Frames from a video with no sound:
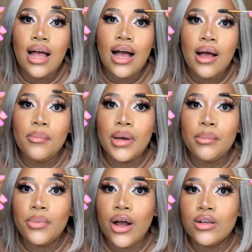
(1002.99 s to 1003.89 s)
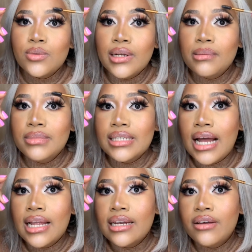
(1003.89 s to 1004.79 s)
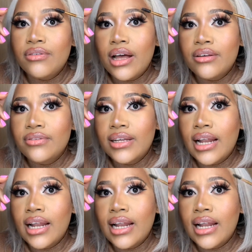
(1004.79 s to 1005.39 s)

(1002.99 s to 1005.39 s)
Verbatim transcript: um, my brows when I'm done if I feel